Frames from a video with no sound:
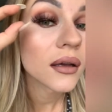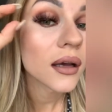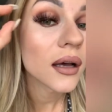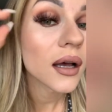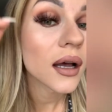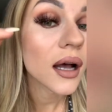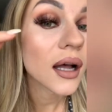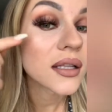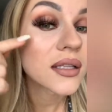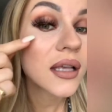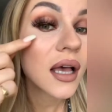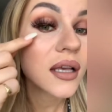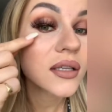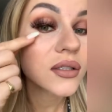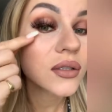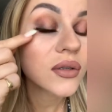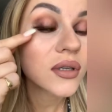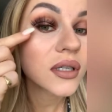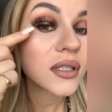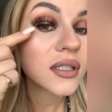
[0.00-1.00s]
and as
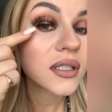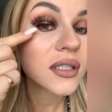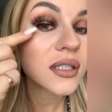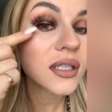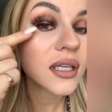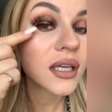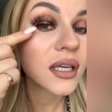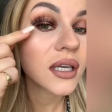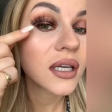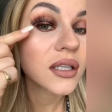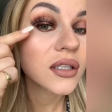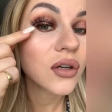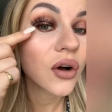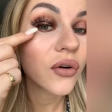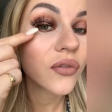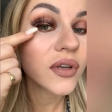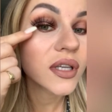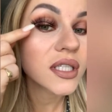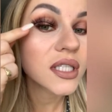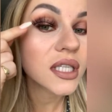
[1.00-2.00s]
you can see it's
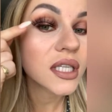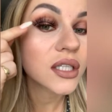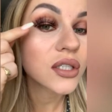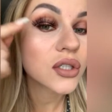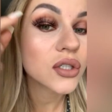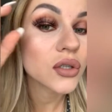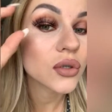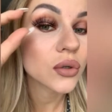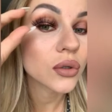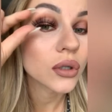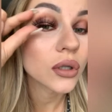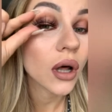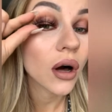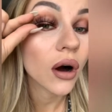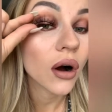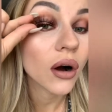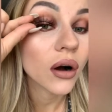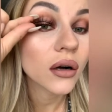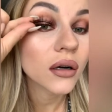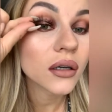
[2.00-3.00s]
obviously too
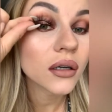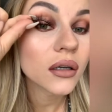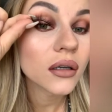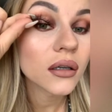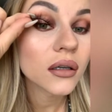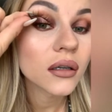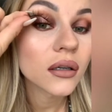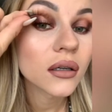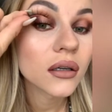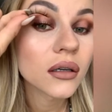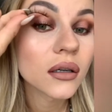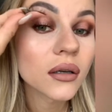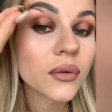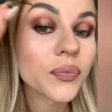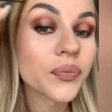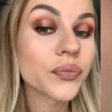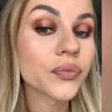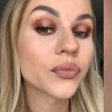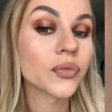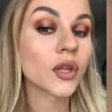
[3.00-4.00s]
long,
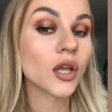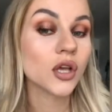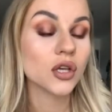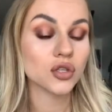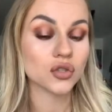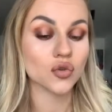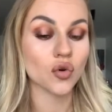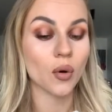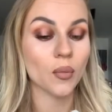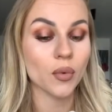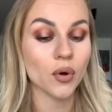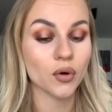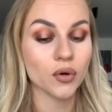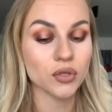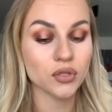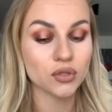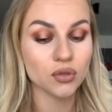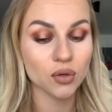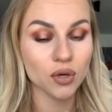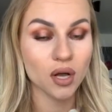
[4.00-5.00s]
so I'm
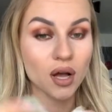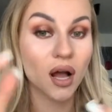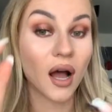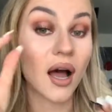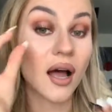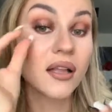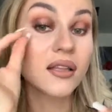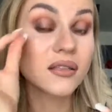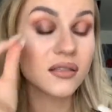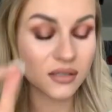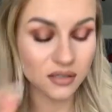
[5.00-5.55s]
going to cut